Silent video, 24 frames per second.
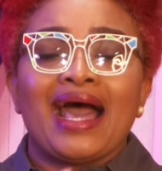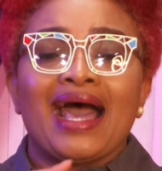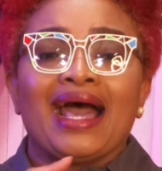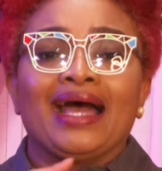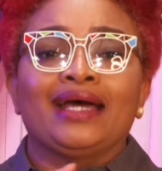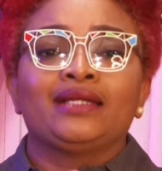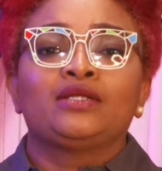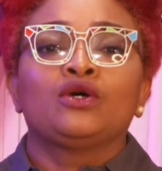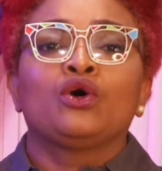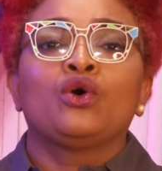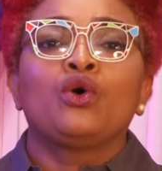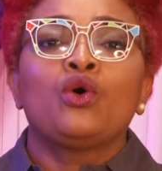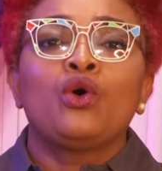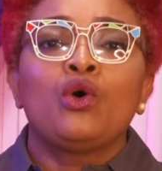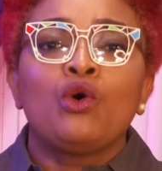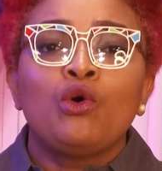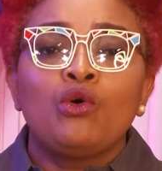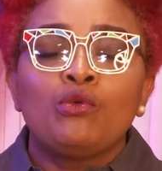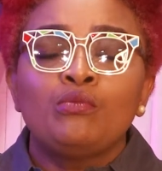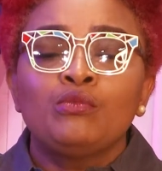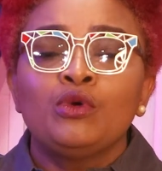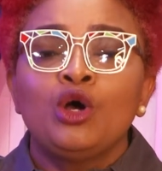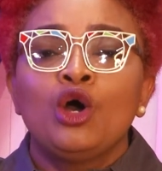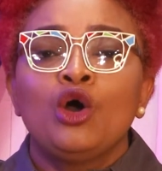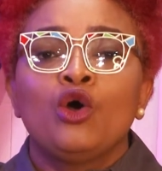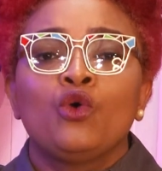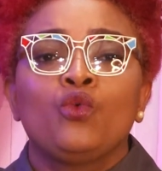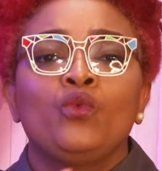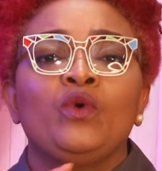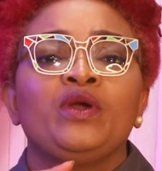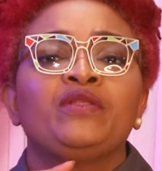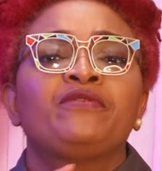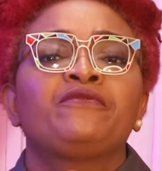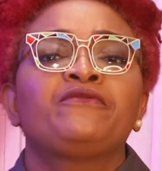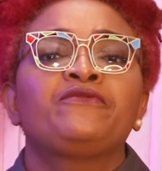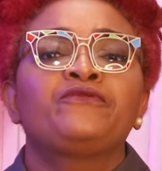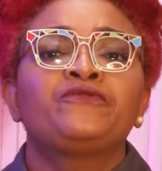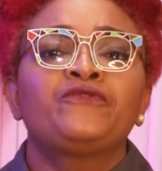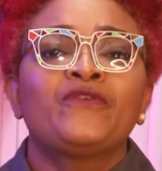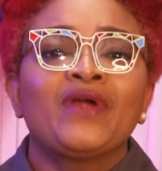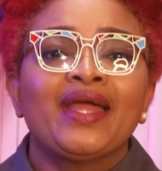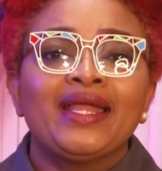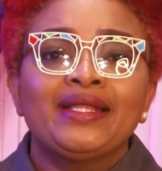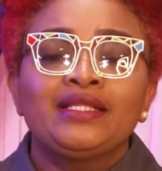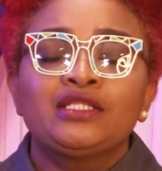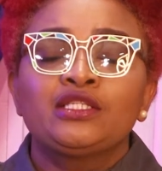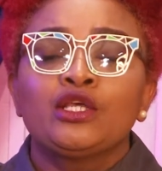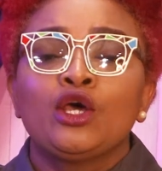at home, with
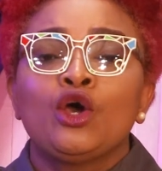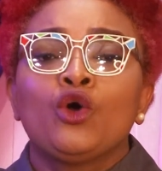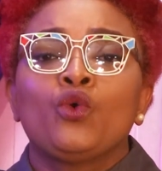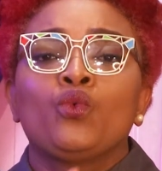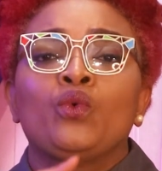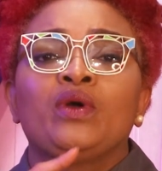friends,